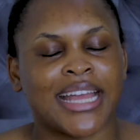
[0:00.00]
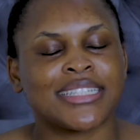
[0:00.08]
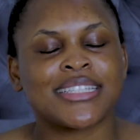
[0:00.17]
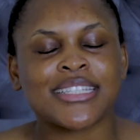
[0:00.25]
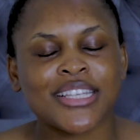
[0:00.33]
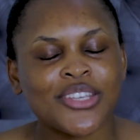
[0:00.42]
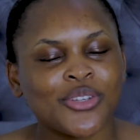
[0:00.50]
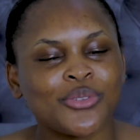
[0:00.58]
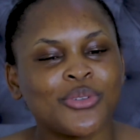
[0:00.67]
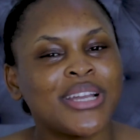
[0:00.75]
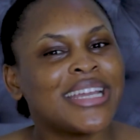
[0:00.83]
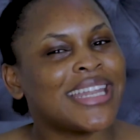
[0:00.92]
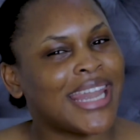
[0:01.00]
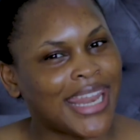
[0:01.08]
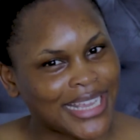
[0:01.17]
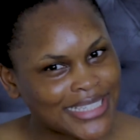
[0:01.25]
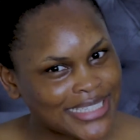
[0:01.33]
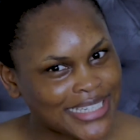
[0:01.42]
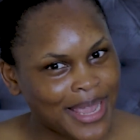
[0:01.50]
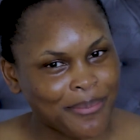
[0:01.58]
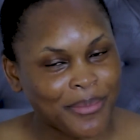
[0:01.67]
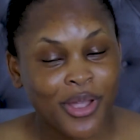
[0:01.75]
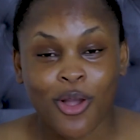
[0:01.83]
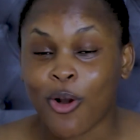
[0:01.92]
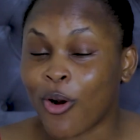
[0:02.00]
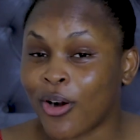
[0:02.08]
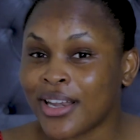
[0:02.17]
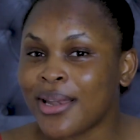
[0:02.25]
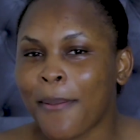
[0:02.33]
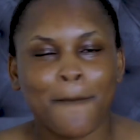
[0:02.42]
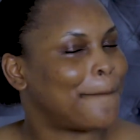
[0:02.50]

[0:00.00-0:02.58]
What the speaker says: and see you next time on